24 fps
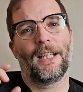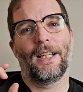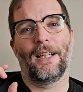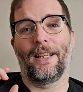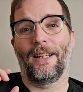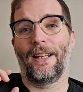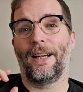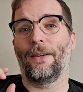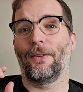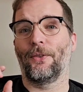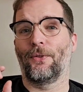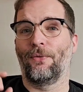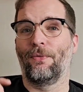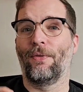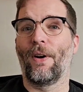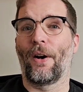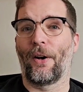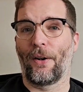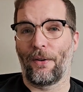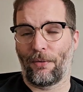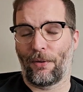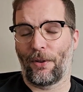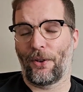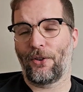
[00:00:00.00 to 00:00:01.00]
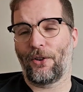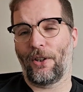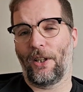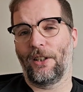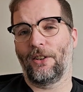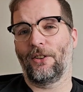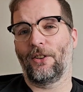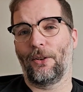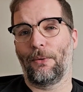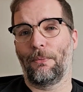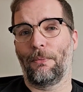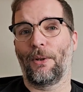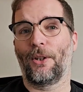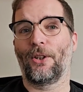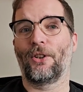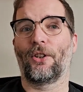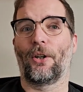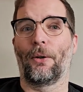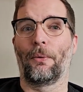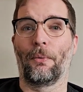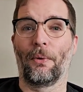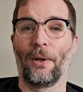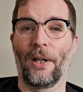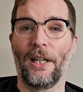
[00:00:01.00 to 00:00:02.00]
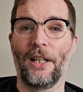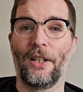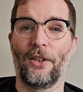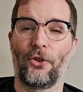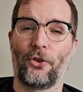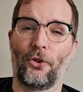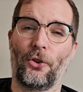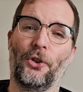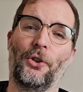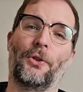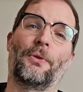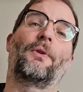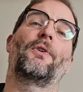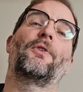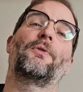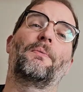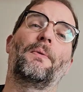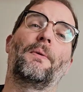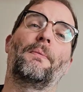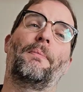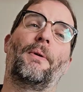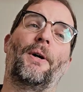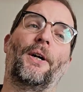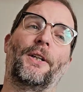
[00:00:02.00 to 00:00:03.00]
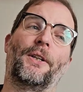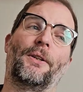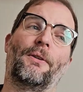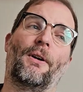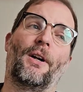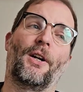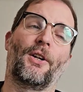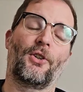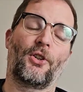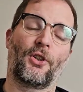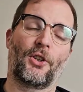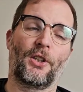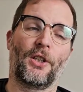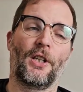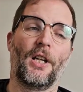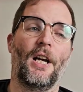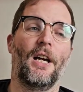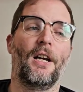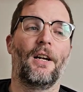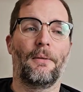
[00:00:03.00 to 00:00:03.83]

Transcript: and that was very frustrating because I really enjoyed the Rosamund Pike narration.